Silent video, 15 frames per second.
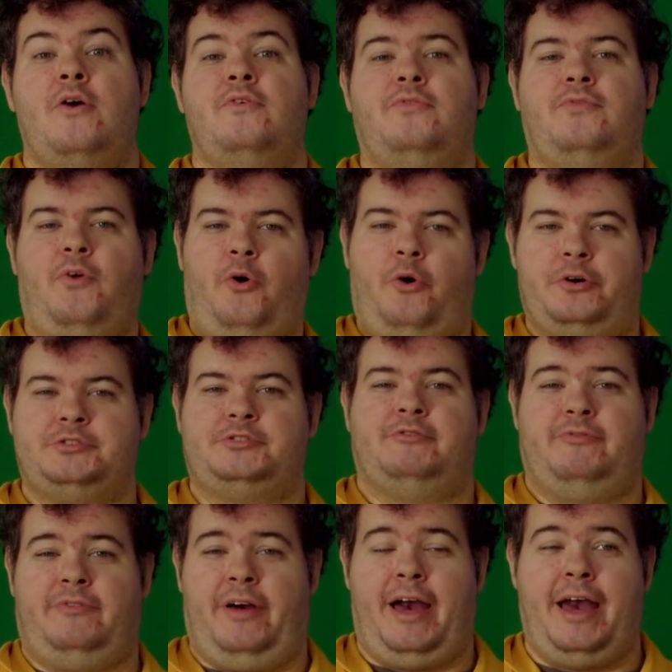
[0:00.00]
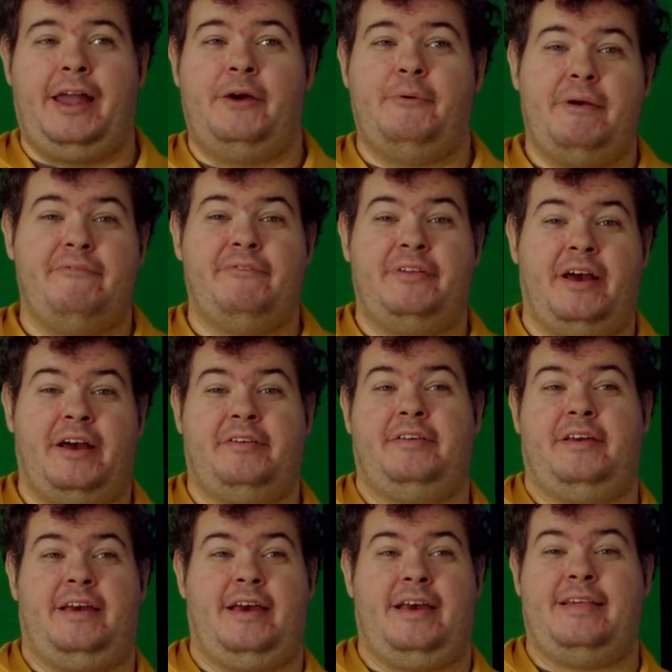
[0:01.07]
Forge for Halo Infinite
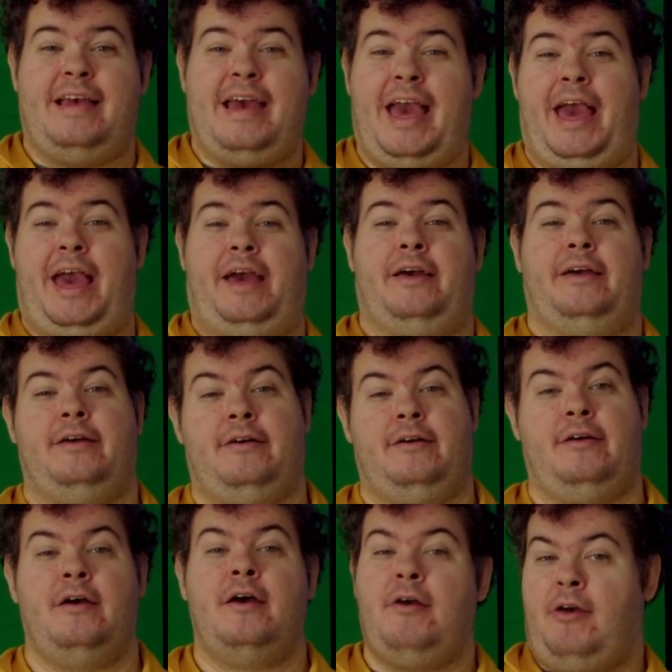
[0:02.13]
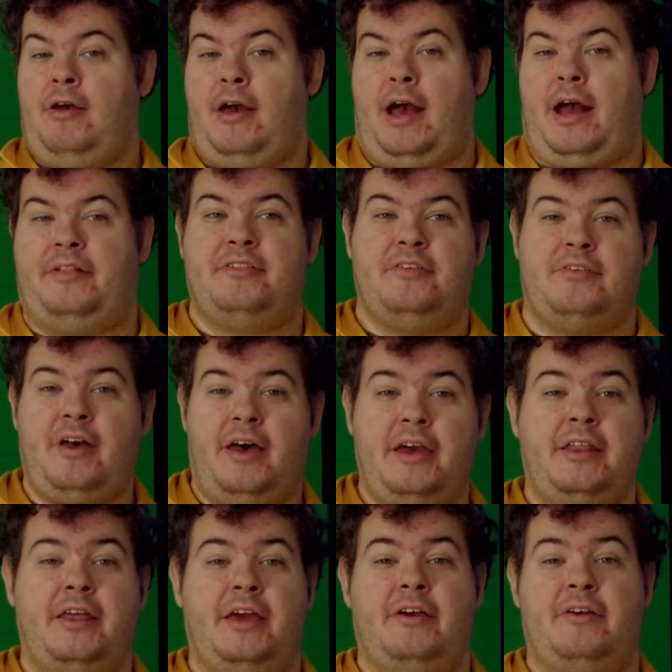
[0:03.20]
is here, and
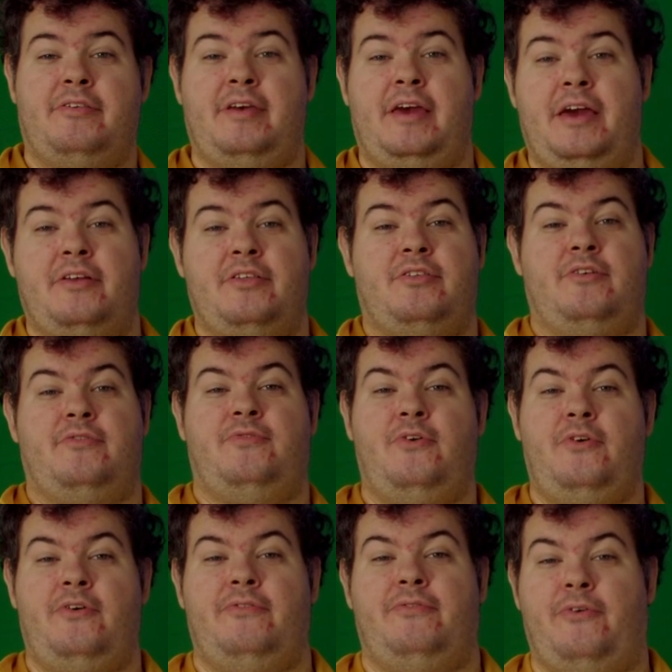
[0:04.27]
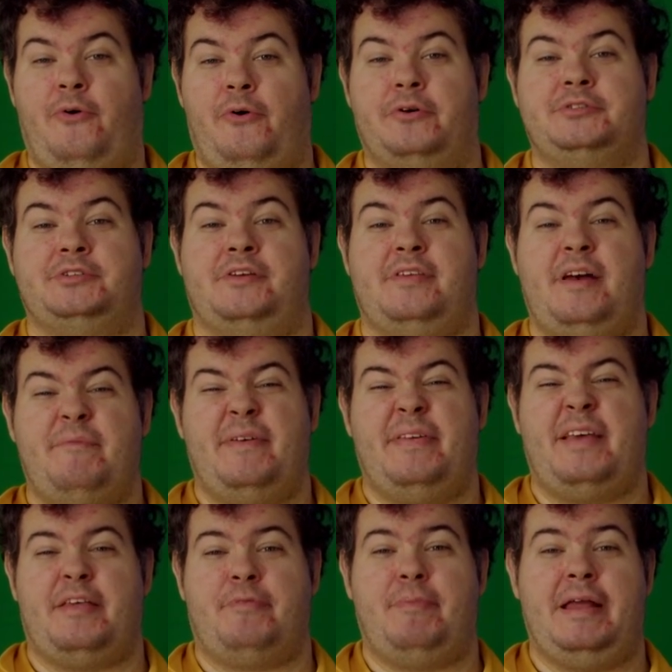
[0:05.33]
designing scenes for Forge is something
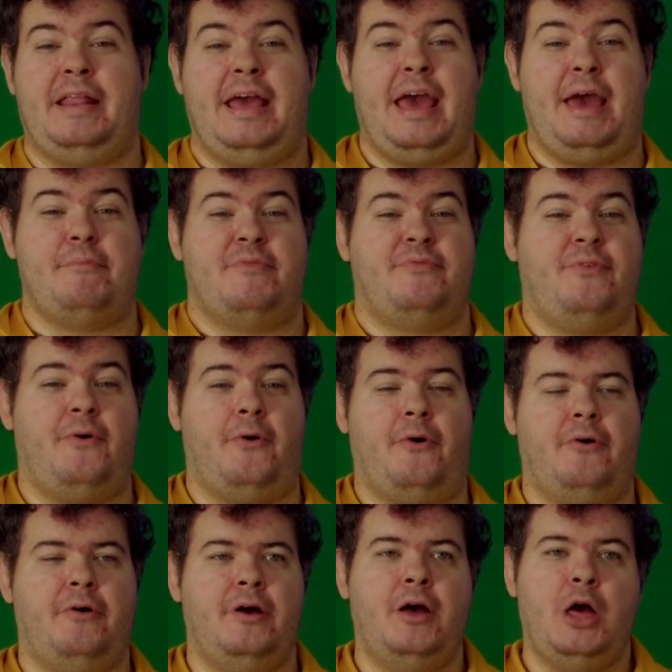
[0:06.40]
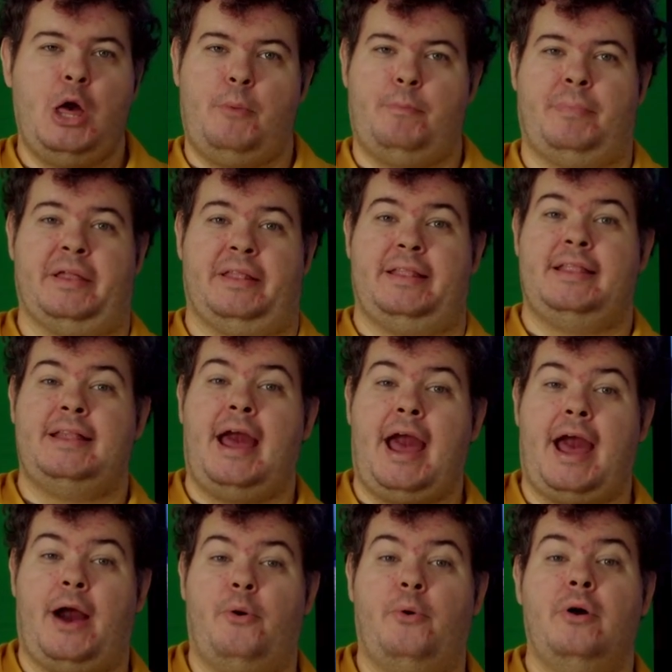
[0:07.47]
that's been here before, but
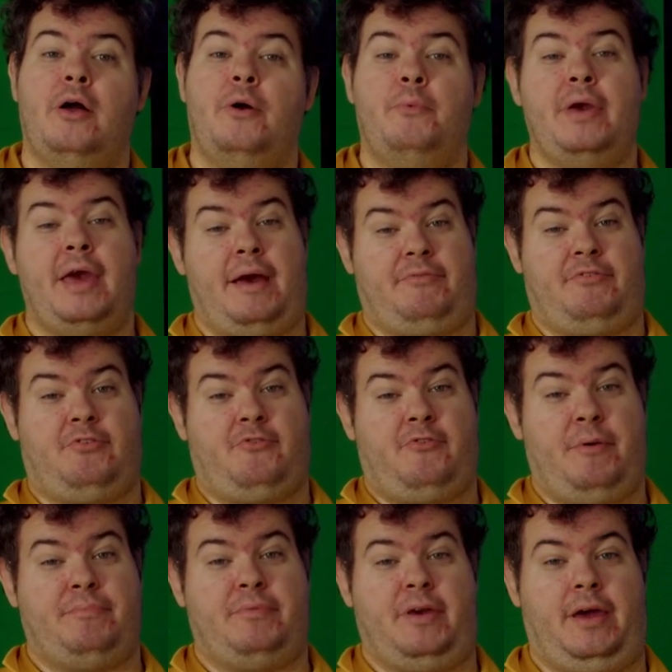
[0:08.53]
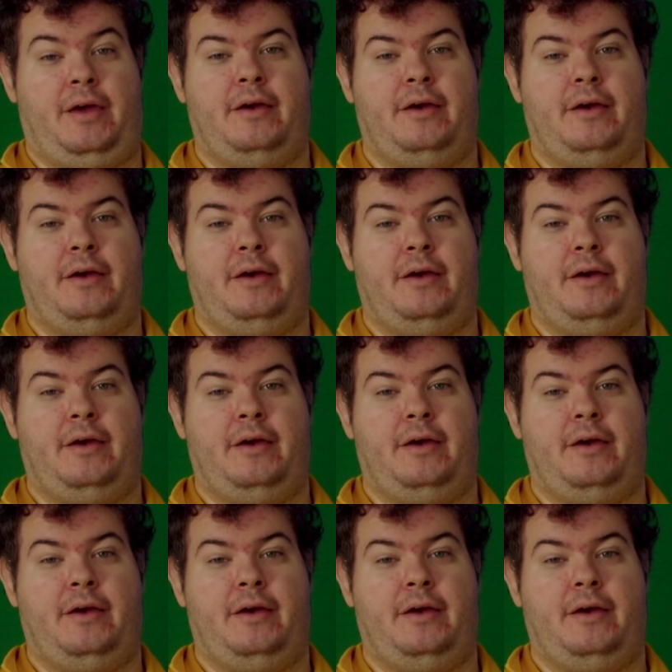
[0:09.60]
now we have scripting,